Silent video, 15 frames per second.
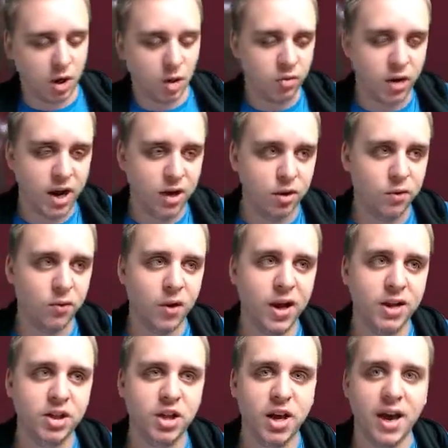I'll start a brand new
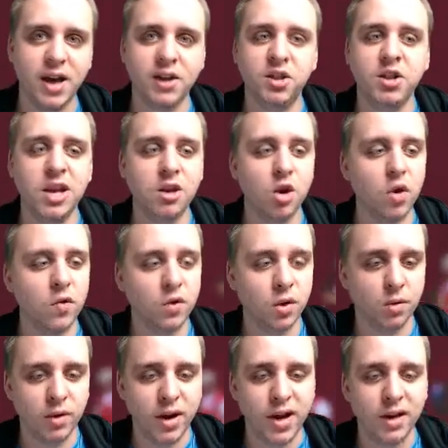franchise, take
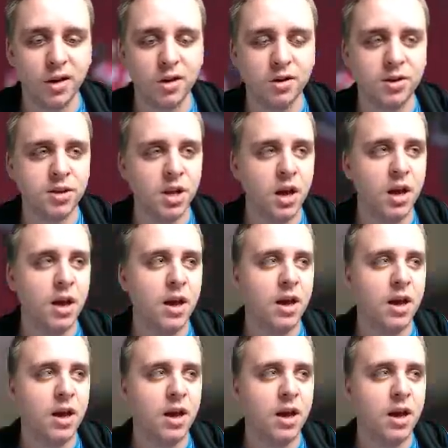over the Raiders.